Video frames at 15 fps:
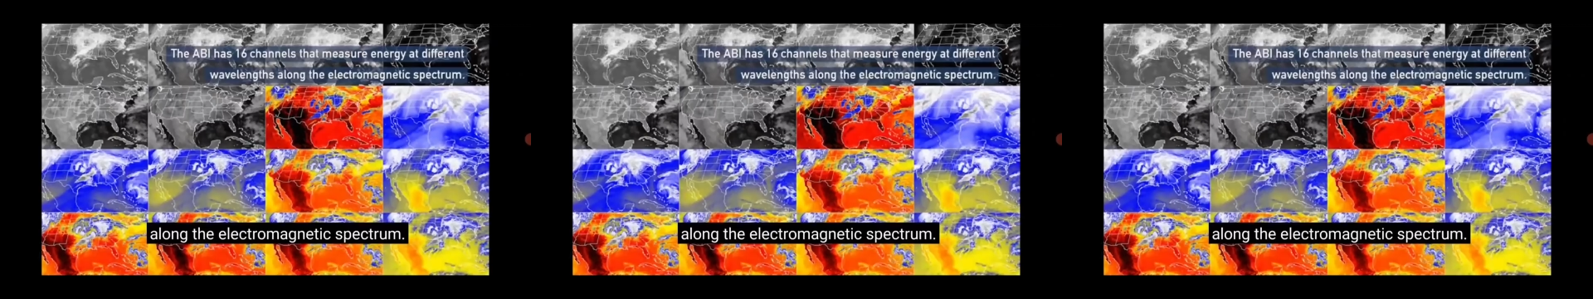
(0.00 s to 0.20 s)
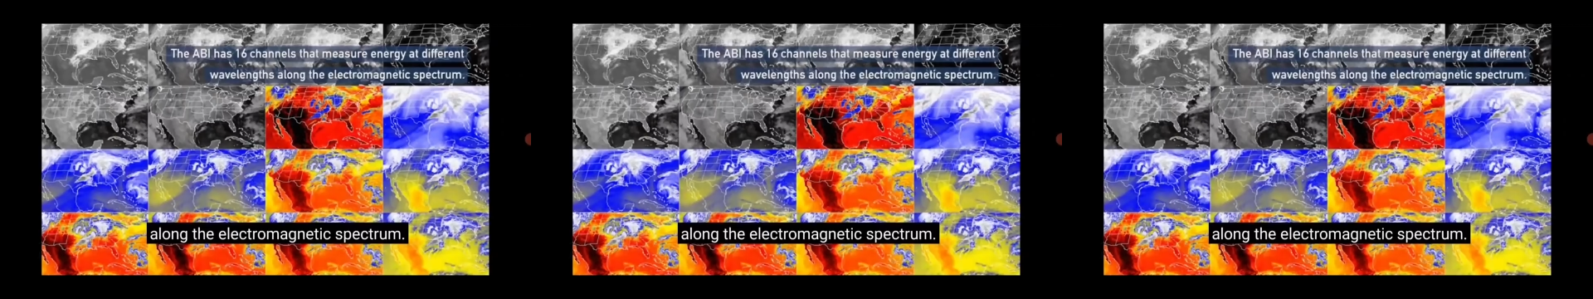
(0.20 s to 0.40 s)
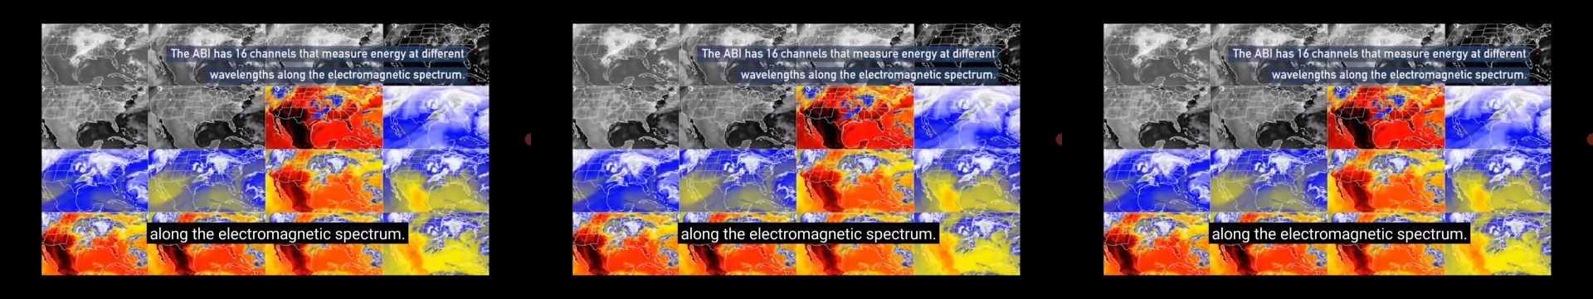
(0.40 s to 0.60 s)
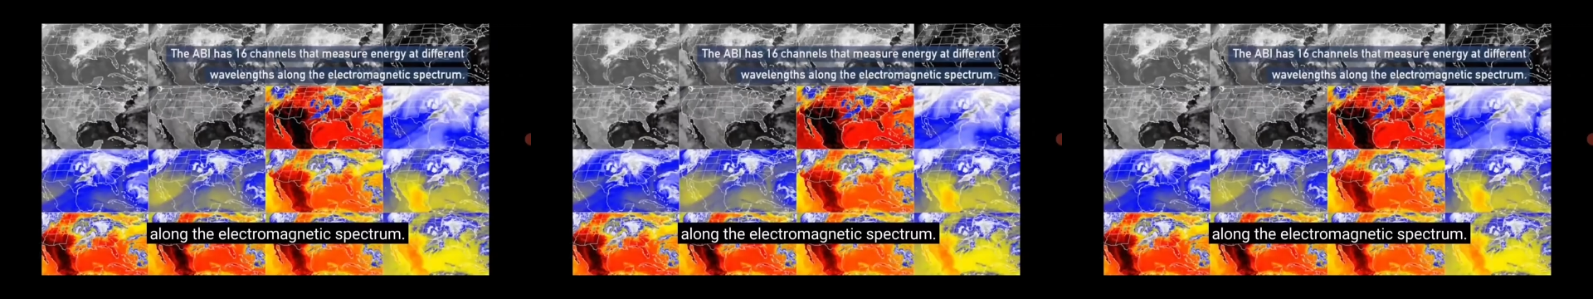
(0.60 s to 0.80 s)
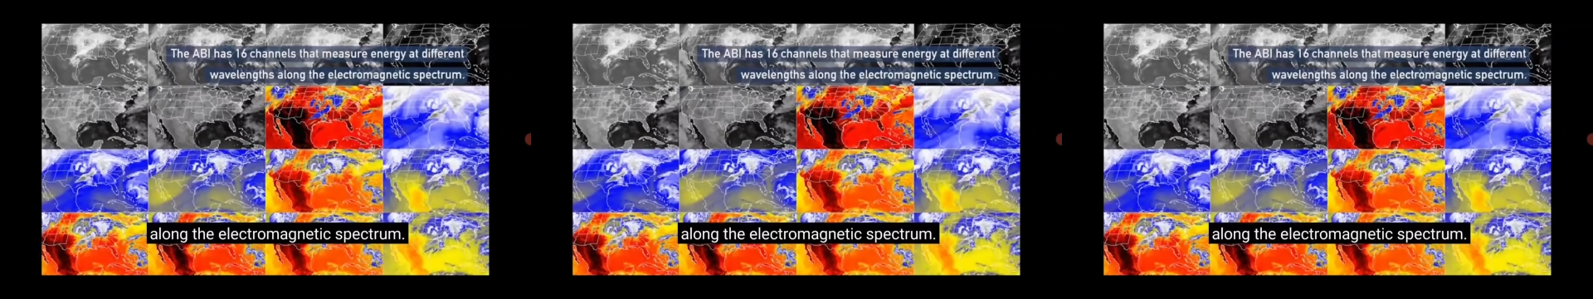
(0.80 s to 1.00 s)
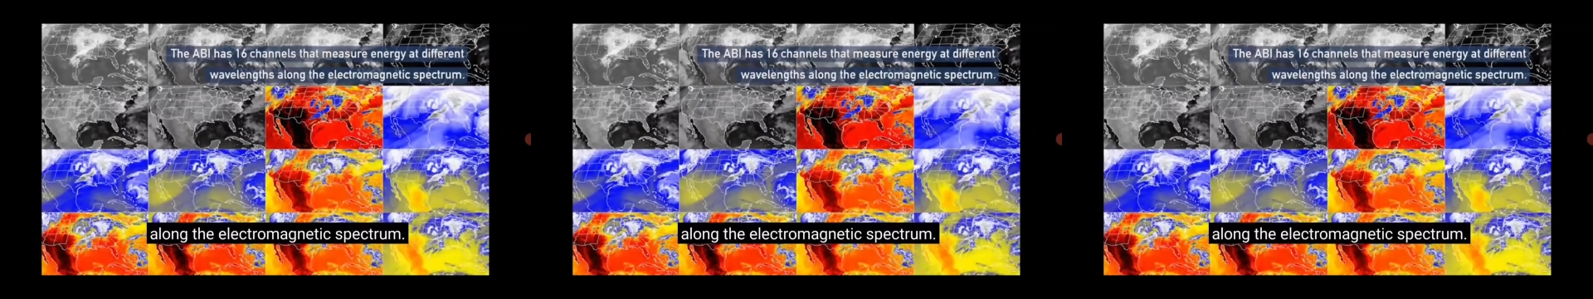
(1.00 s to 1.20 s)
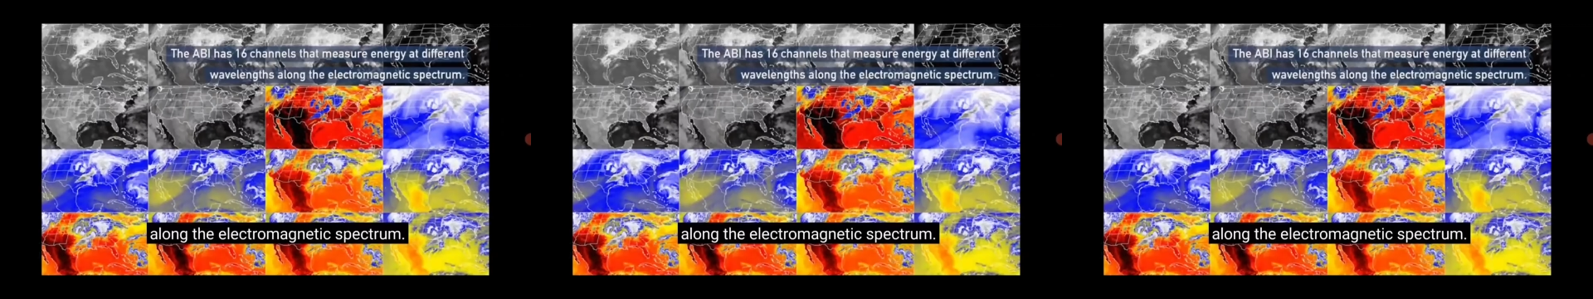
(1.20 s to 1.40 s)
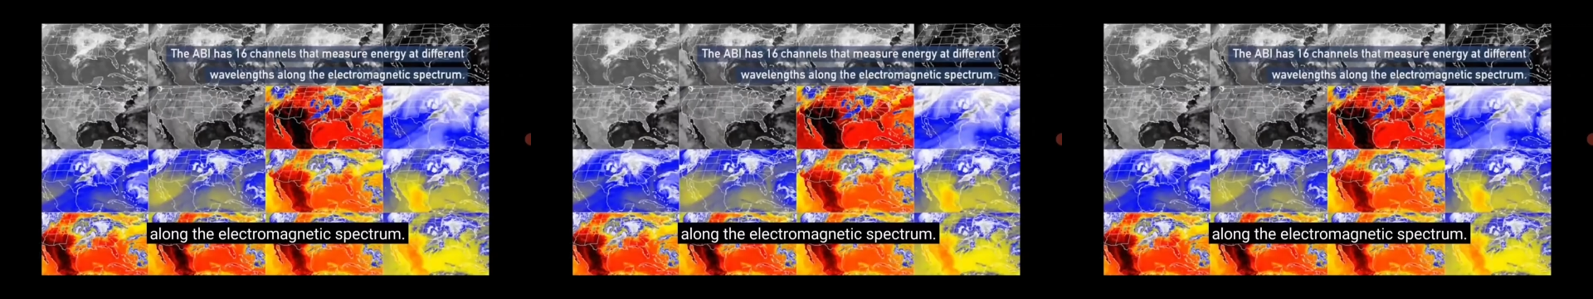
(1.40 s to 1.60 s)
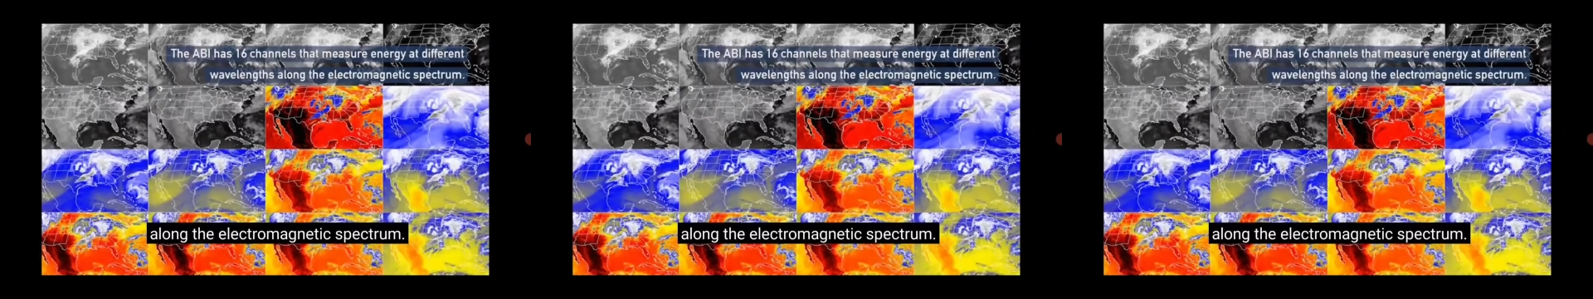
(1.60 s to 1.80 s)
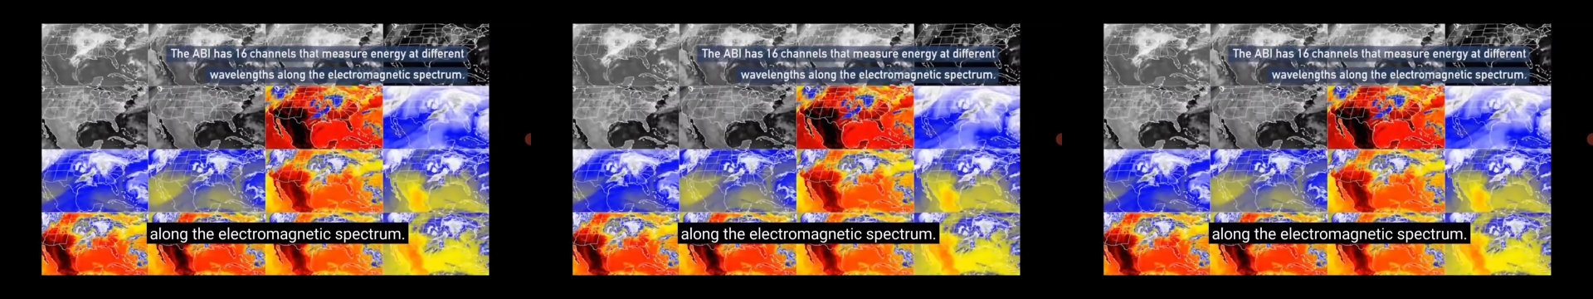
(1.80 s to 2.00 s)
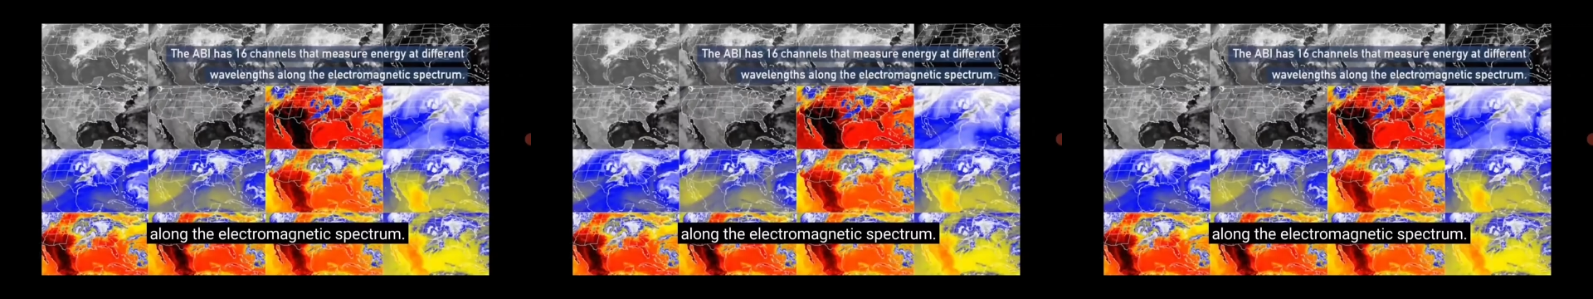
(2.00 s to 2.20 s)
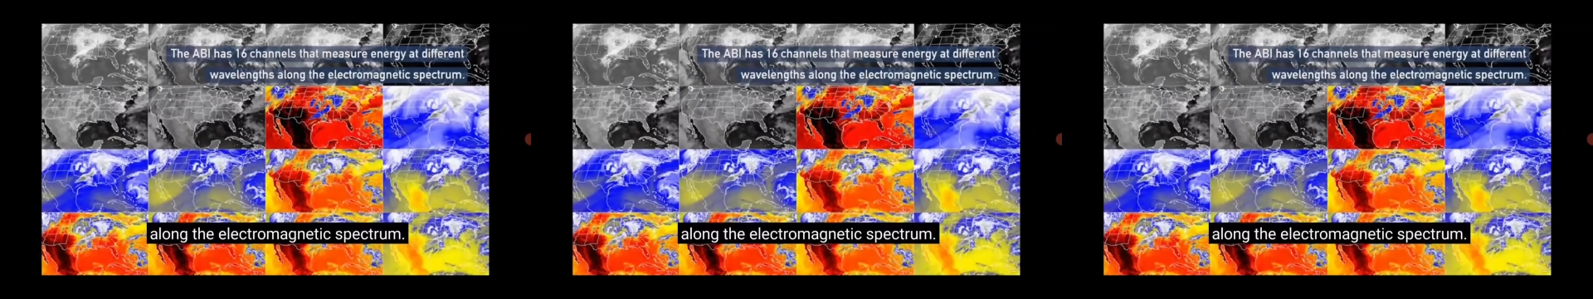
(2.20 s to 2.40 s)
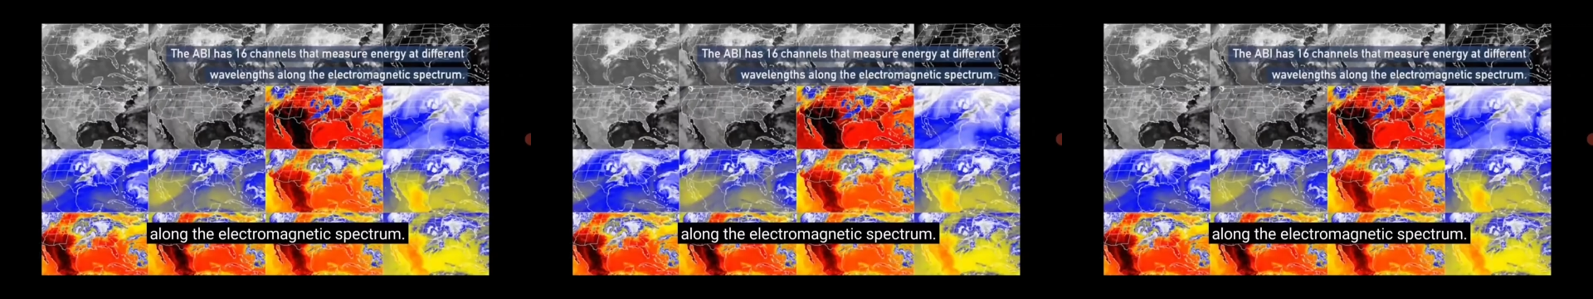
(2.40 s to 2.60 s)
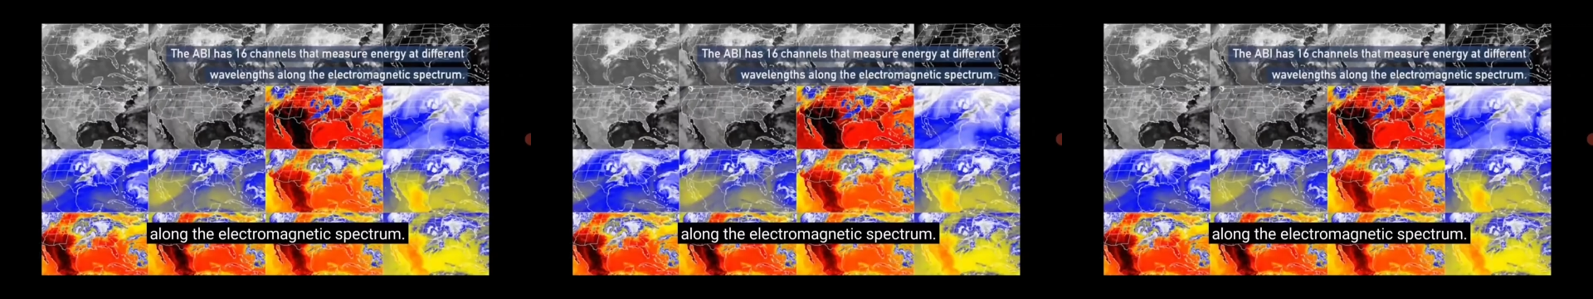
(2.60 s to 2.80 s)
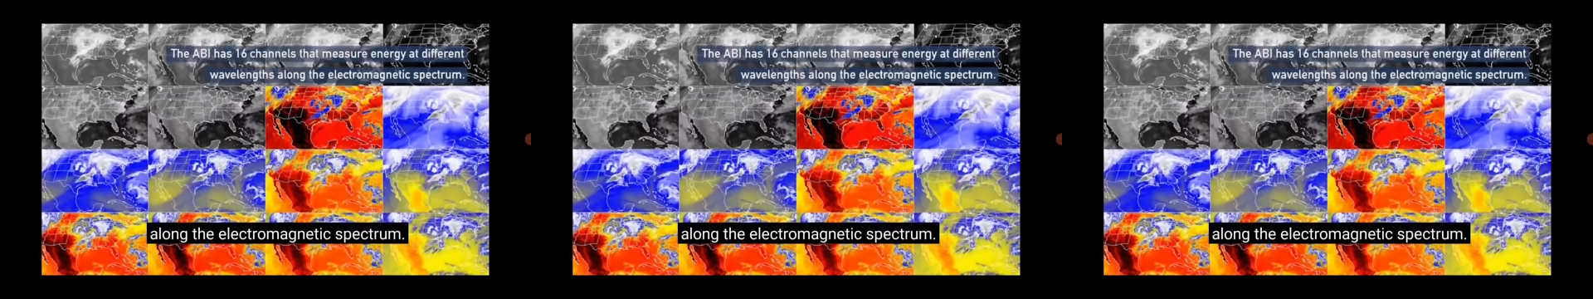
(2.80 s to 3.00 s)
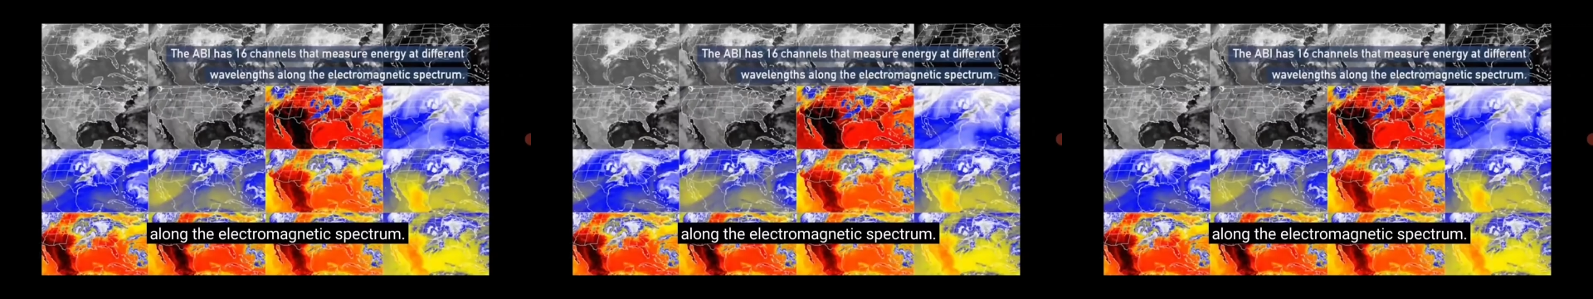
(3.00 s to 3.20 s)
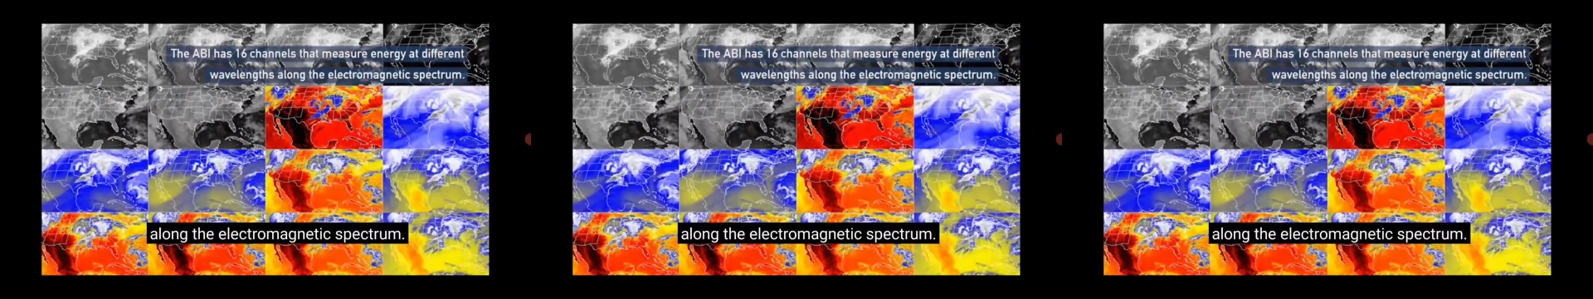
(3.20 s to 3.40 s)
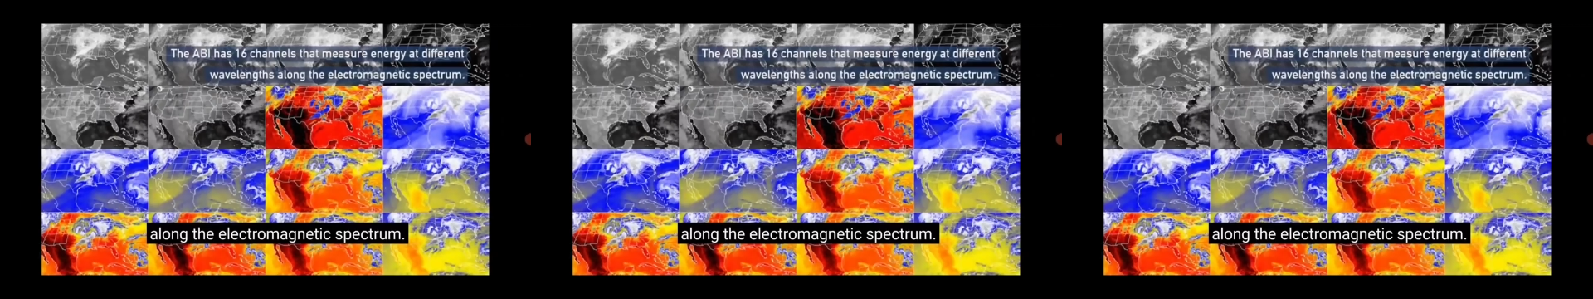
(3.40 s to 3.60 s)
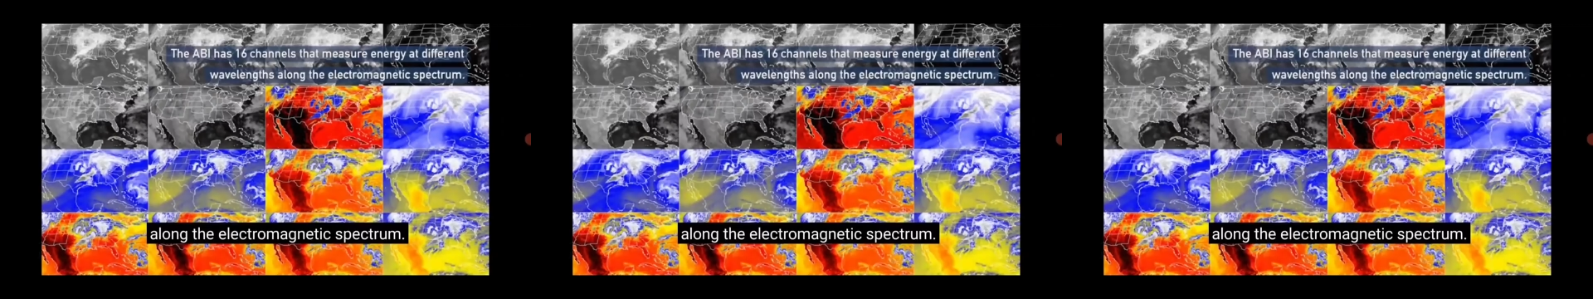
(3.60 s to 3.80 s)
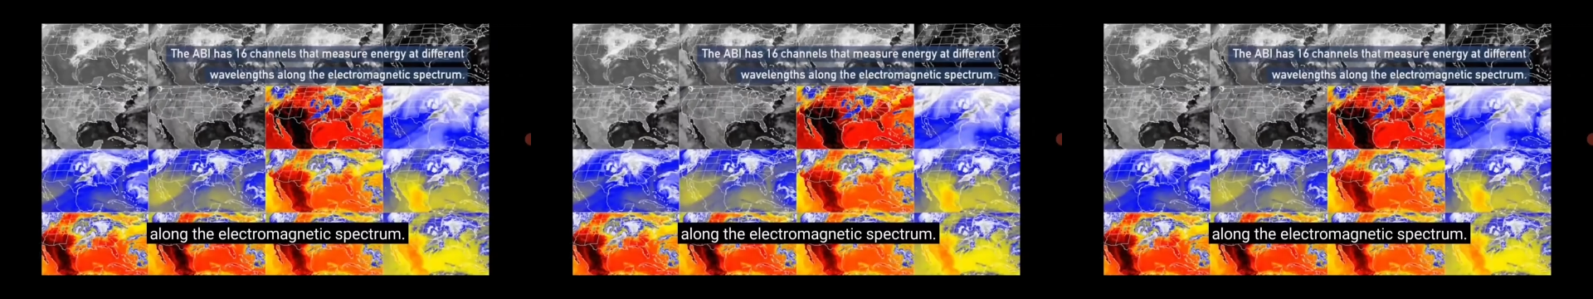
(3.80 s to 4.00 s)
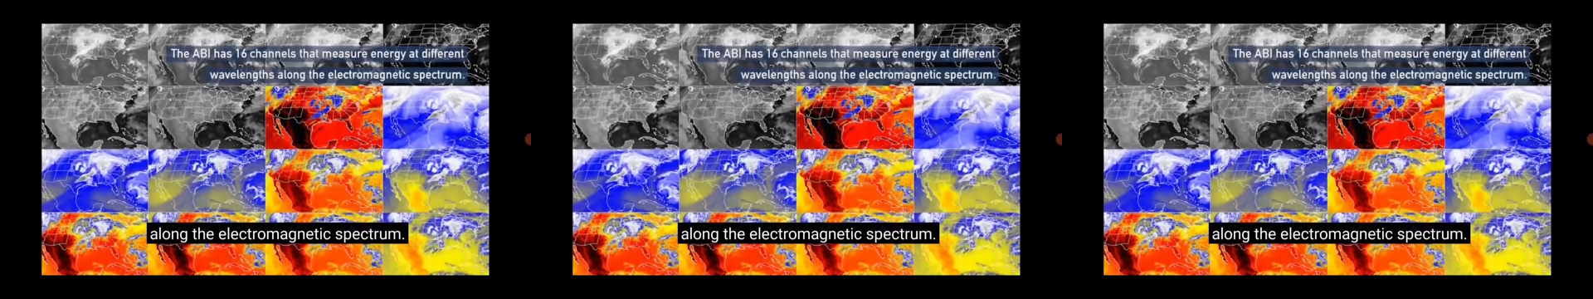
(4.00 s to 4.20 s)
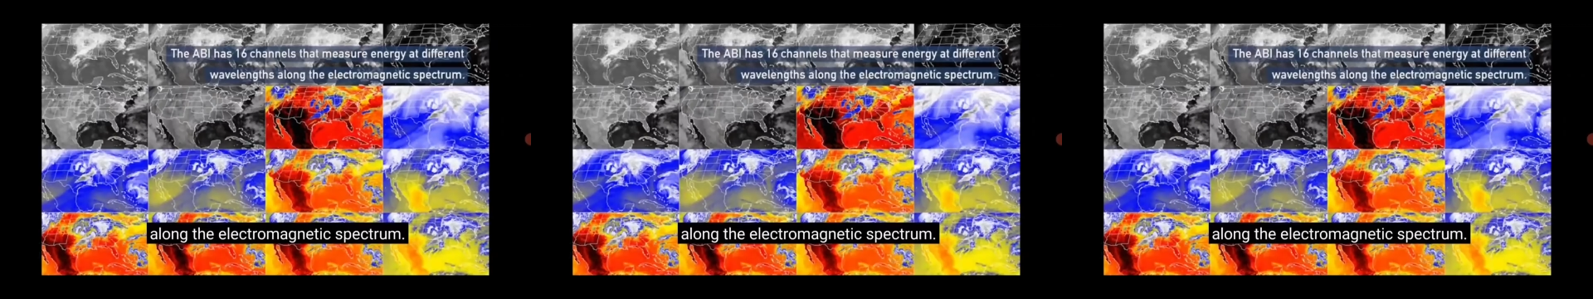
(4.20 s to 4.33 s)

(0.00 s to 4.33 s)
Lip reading: (no speaker visible)